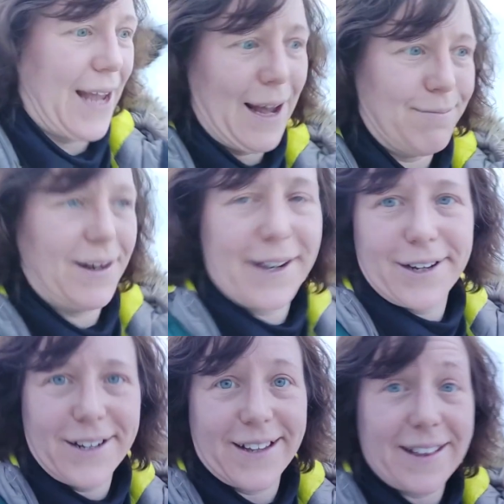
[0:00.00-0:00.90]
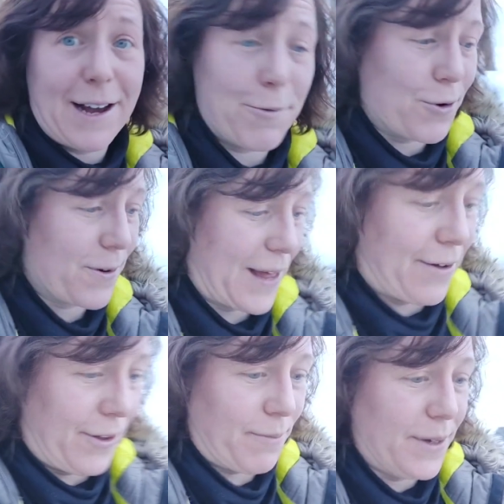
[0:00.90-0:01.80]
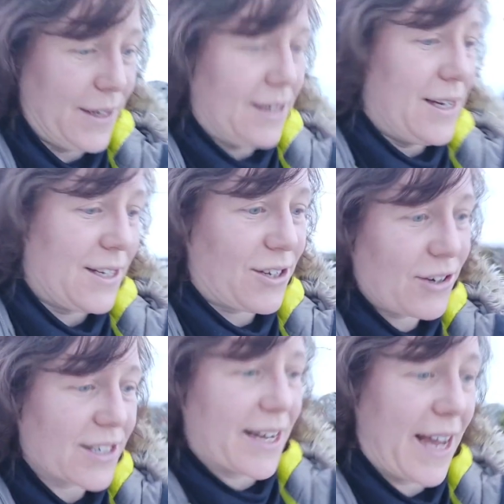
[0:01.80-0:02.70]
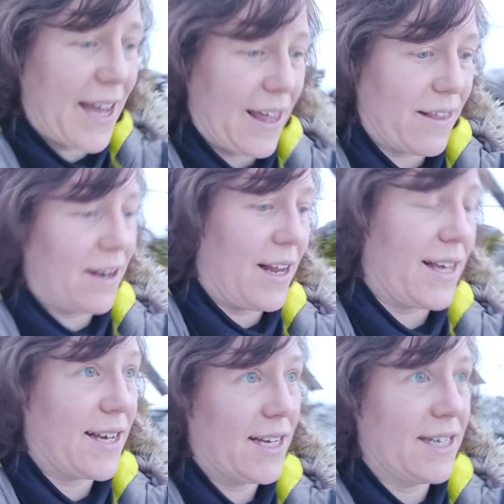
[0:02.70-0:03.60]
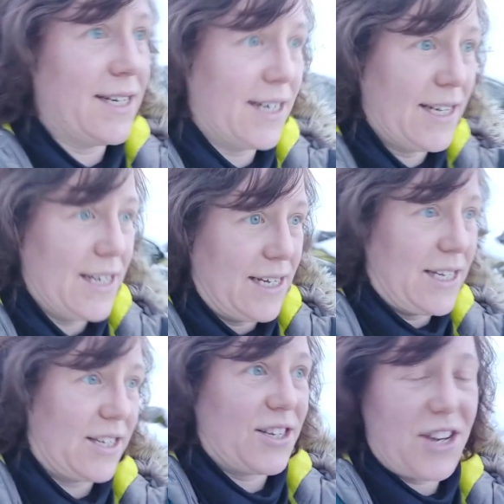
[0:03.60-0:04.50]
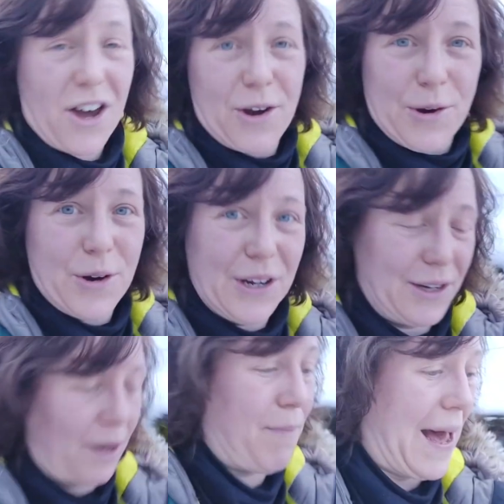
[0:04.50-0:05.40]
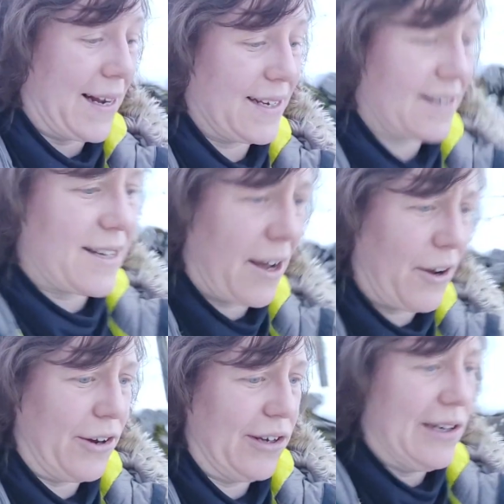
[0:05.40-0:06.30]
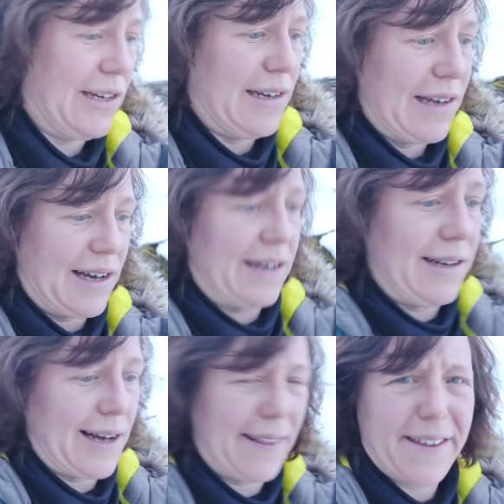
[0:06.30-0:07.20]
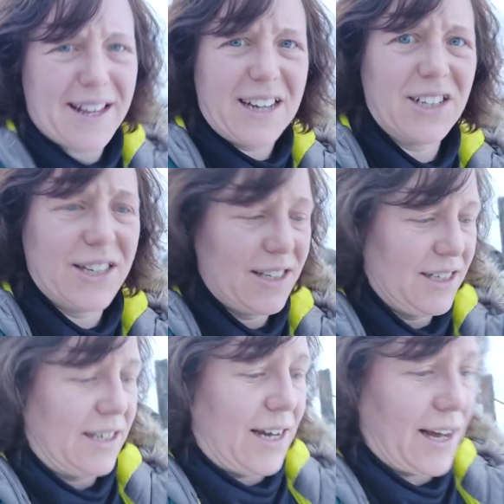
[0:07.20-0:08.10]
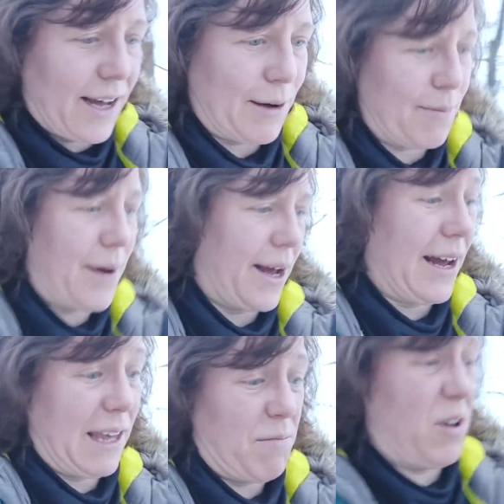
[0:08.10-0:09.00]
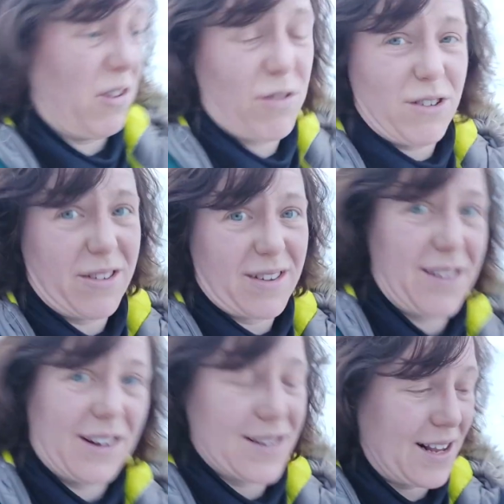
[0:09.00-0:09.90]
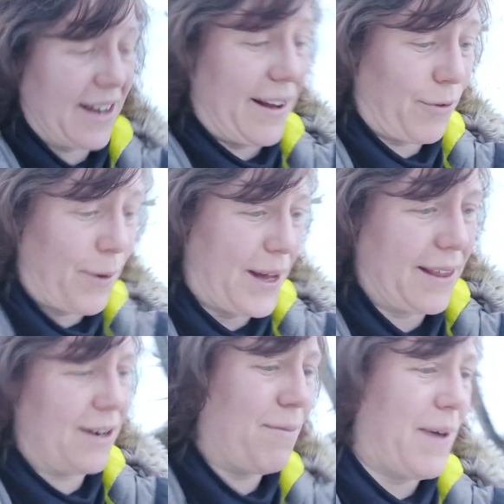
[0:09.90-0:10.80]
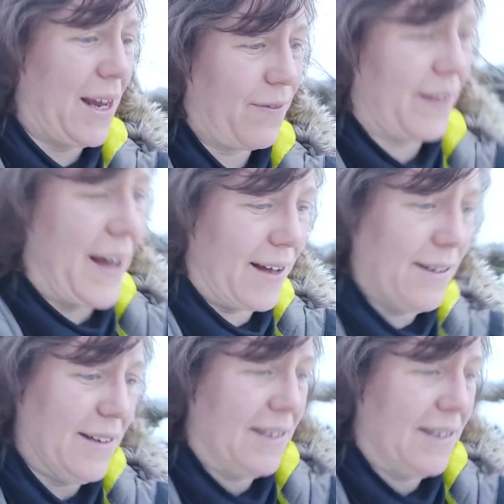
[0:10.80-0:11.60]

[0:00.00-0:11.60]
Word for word: yeah, I couldn't have done that walk without them. As soon as I hit the like snow, compacted snow and the slush, uh, my hiking boots are just going to slide everywhere. They're not made for that